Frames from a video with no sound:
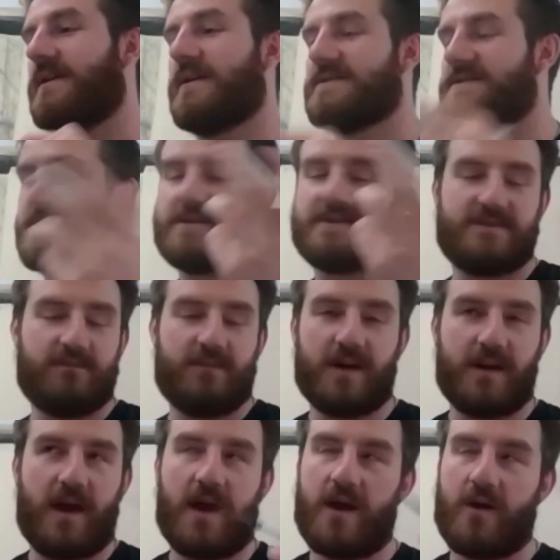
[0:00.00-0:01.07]
It's
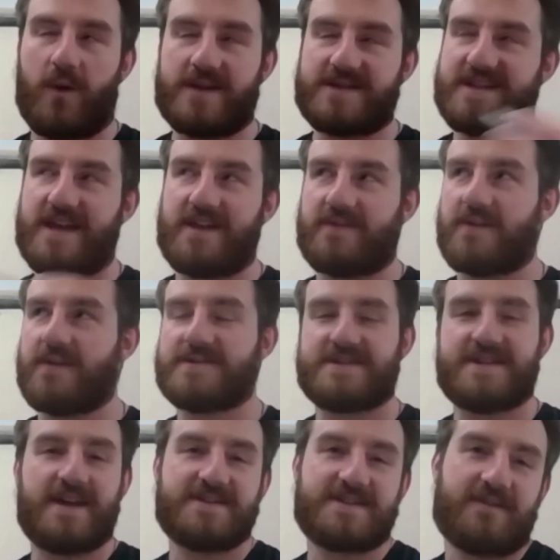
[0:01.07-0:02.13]
Wednesday,
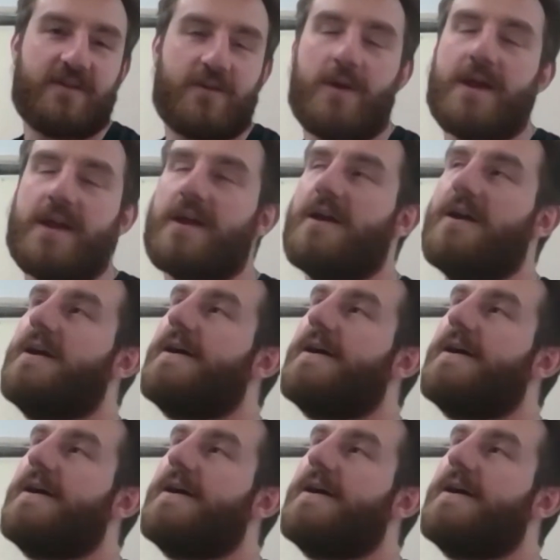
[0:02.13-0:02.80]
Thursdays every week.